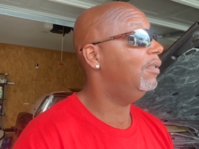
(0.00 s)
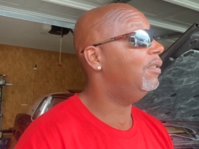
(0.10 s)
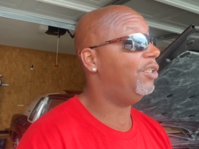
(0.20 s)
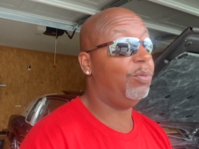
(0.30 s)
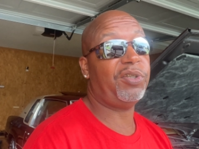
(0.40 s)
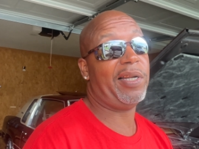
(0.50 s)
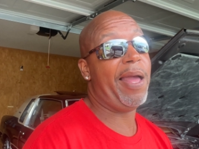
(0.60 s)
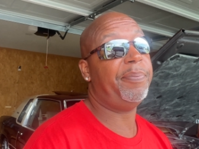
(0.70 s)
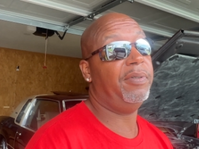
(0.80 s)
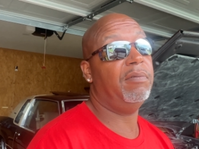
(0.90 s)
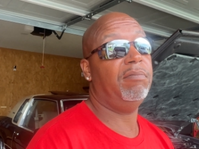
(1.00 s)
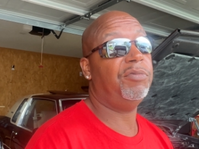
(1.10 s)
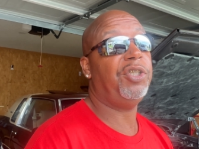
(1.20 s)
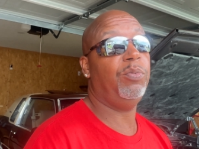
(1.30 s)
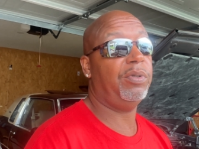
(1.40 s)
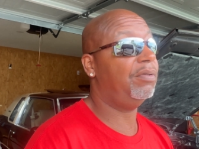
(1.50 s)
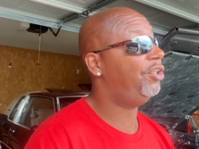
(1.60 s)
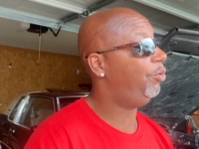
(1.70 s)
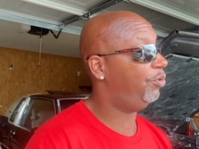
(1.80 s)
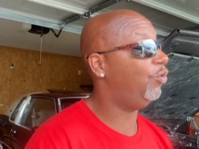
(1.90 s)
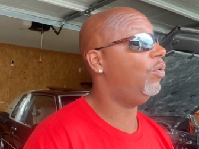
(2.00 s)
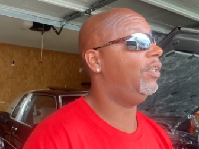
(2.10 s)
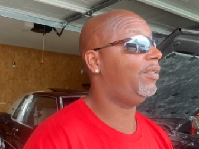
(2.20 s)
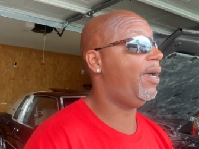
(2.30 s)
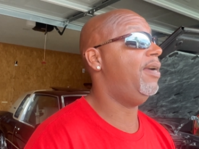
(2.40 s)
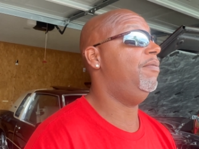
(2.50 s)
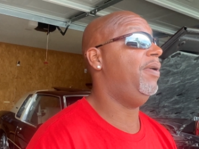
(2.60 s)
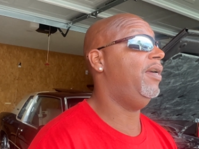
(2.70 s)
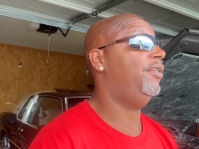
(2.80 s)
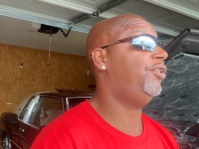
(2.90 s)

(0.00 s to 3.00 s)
she was slapping, she was she was doing the thing, man.